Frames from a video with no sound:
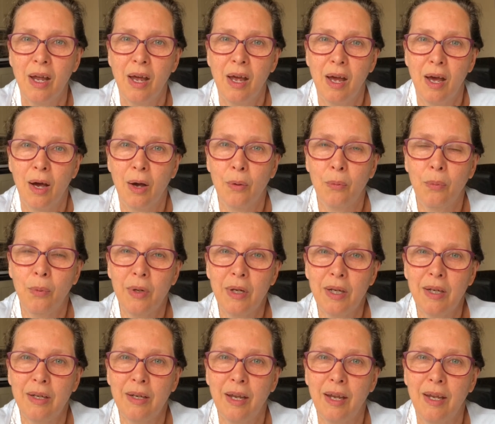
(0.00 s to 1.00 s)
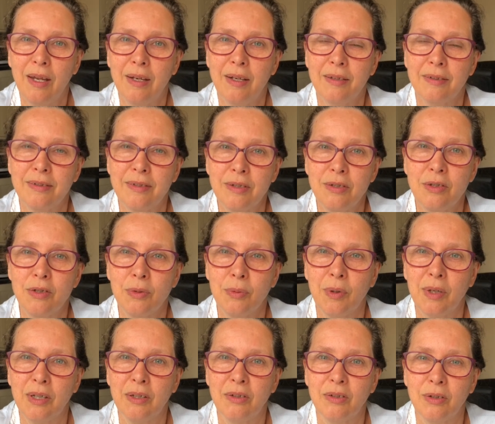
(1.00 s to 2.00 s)
are we in a
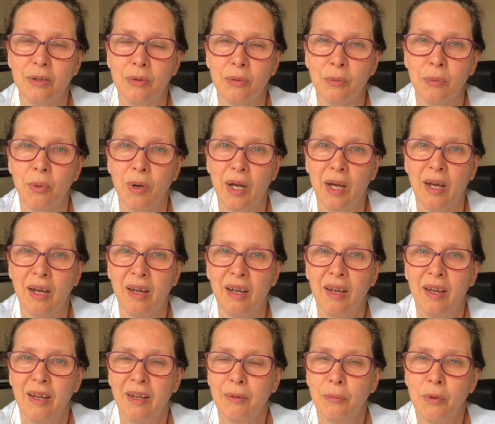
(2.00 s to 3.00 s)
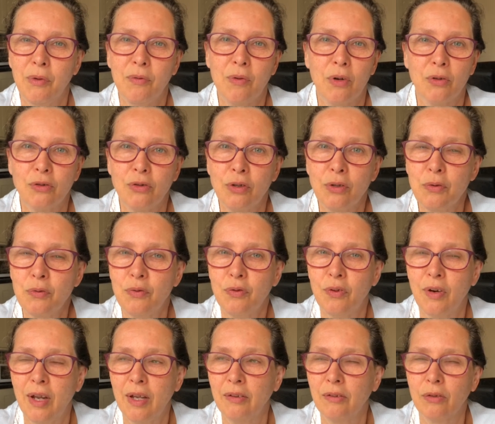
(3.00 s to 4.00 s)
situation where we've got two
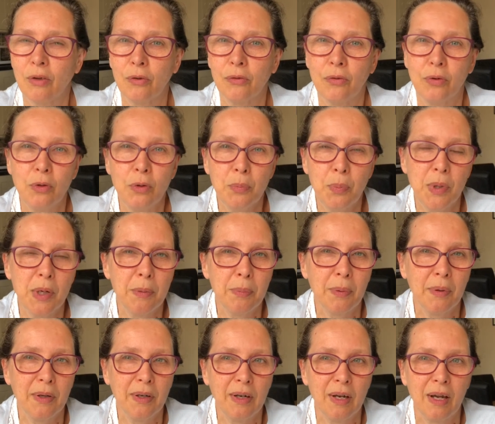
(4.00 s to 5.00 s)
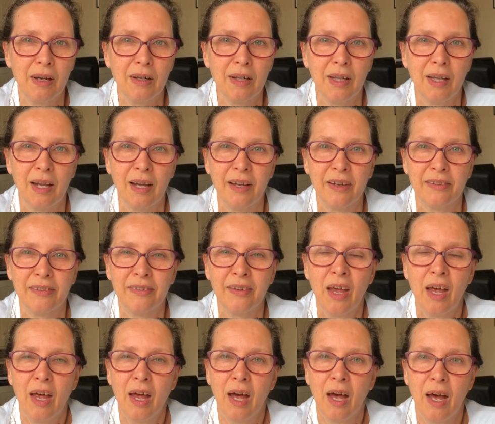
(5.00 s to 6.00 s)
friends or two people in our class
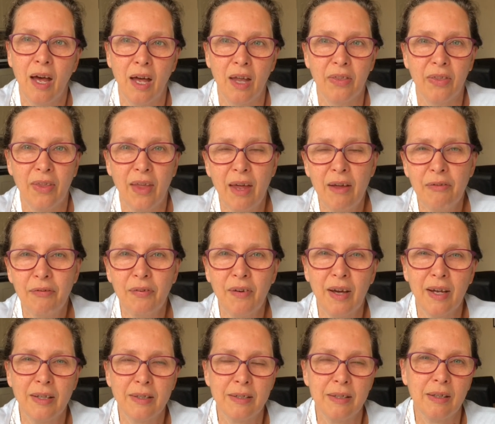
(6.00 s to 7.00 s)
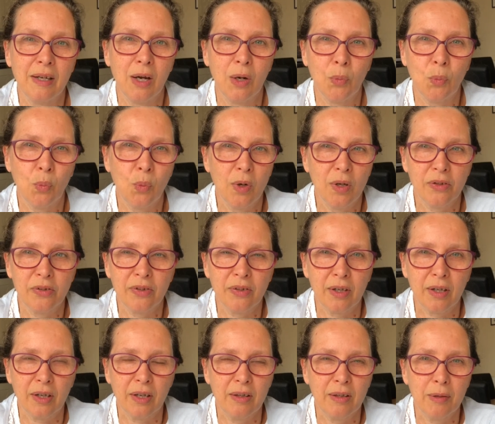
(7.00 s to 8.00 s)
and they're fighting and we're
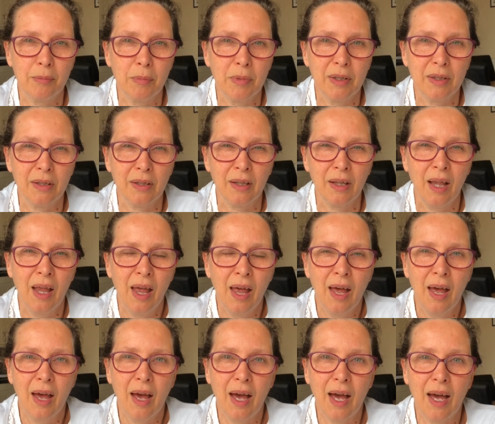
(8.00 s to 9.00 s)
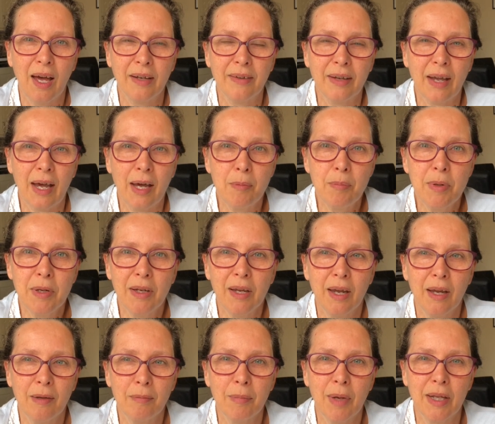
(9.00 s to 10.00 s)
stuck in the middle? And
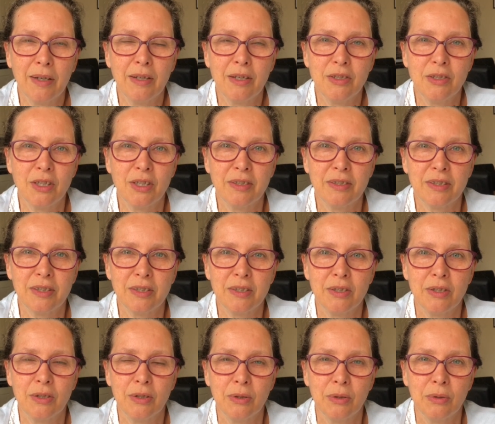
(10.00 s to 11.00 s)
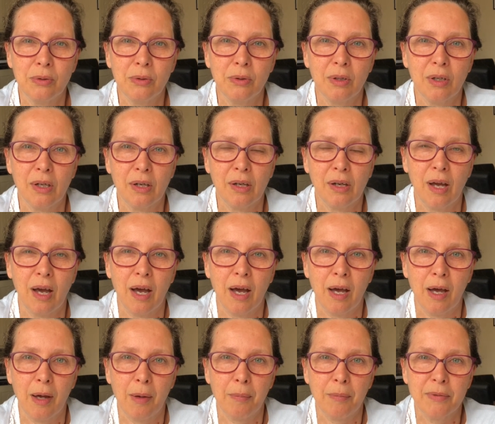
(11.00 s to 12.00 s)
Abigail manages to
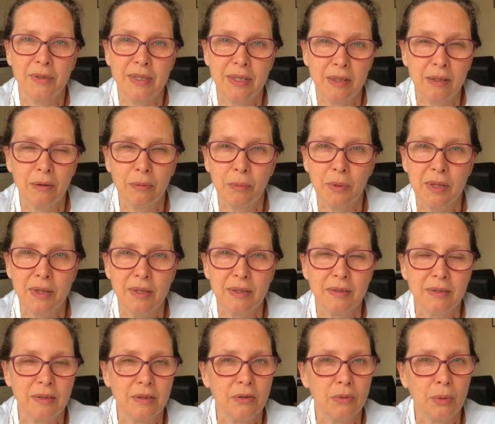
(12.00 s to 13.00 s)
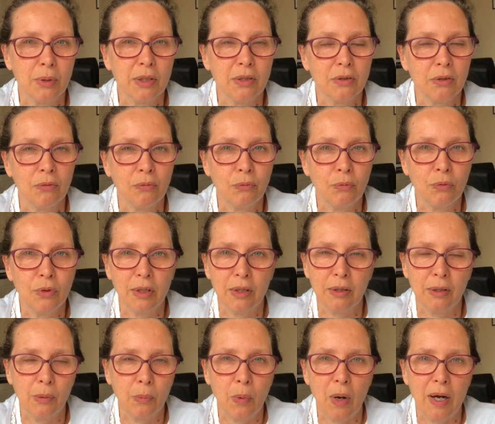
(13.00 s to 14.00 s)
deal with this situation
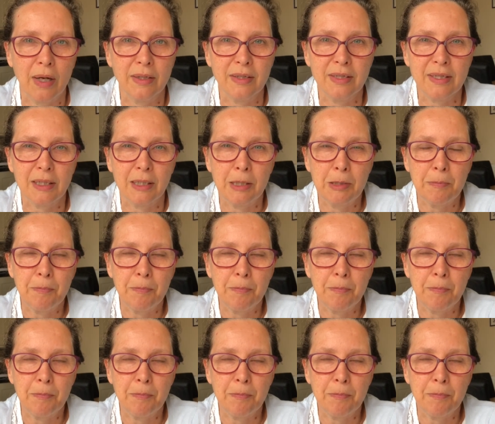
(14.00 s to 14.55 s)
really wisely.